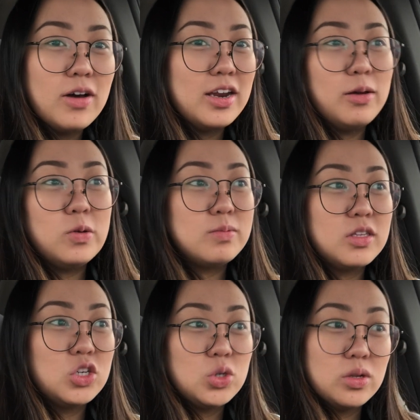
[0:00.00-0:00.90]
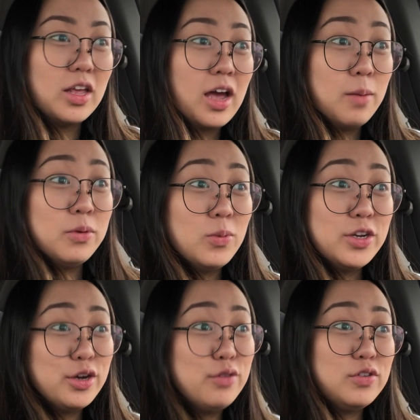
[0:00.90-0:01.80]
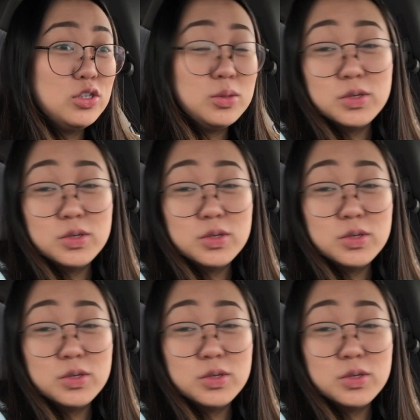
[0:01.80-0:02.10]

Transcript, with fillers: And I always make the joke, like, happy one year anniversary